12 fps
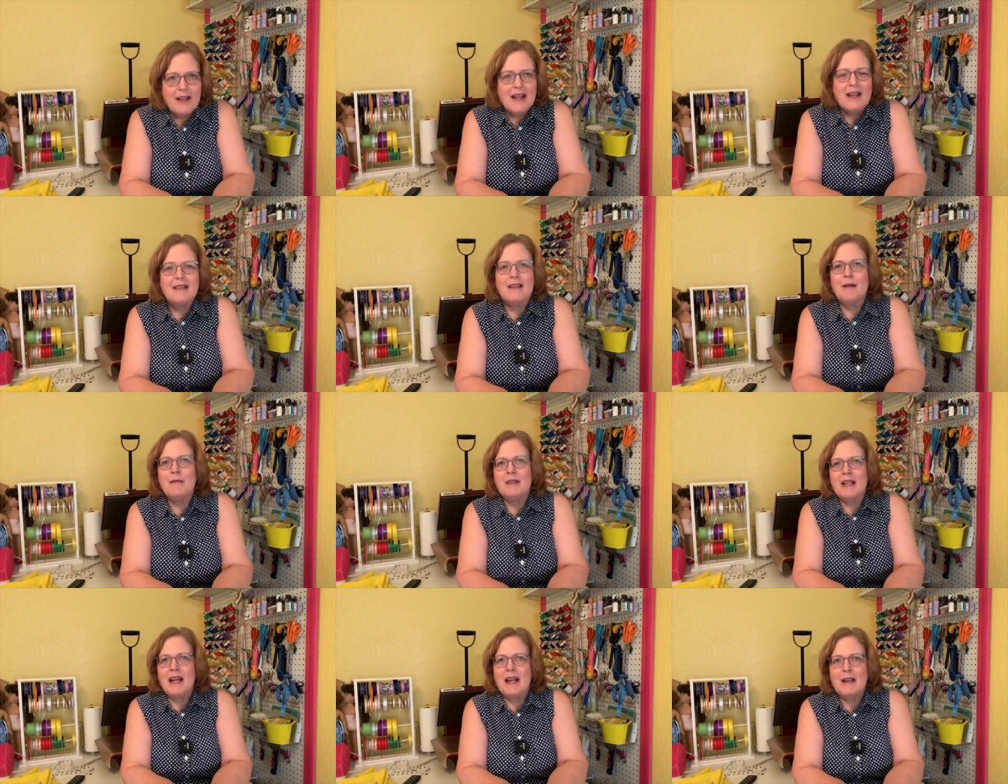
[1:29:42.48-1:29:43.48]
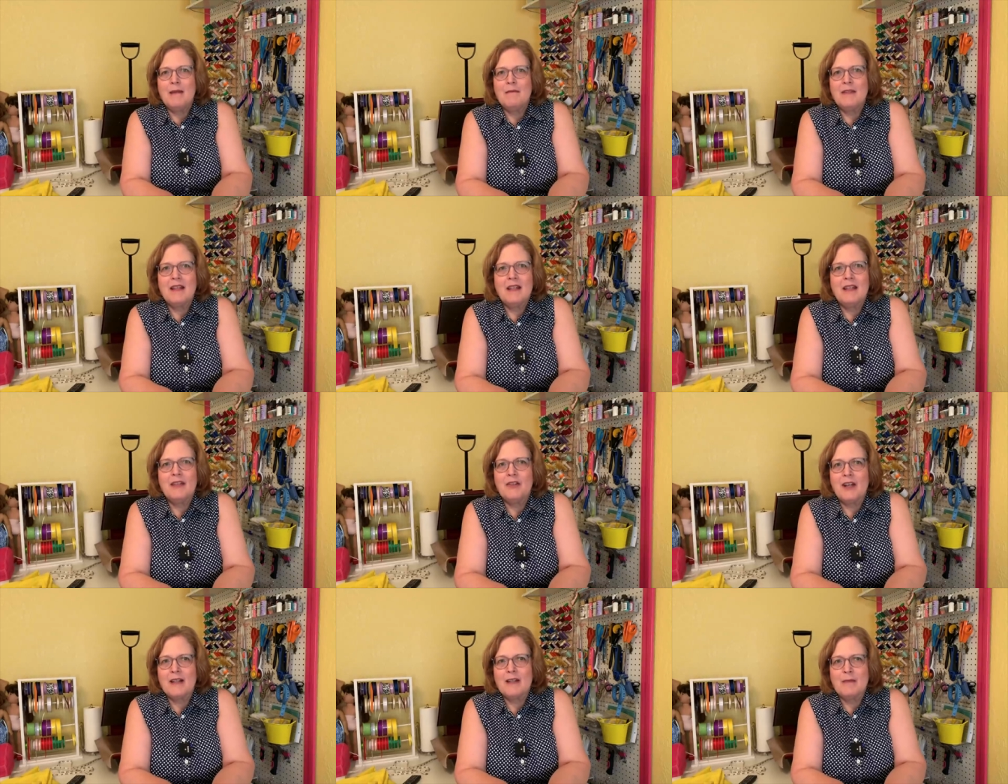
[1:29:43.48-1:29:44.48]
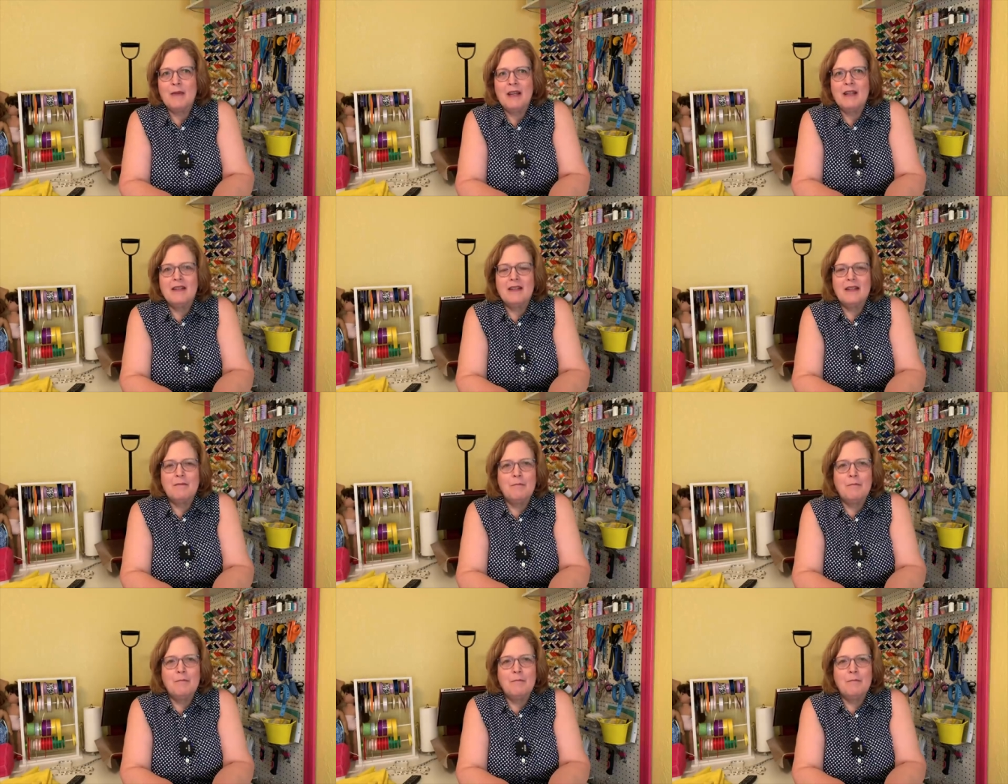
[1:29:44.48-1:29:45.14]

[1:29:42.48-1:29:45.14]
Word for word: Sometimes an adjustment,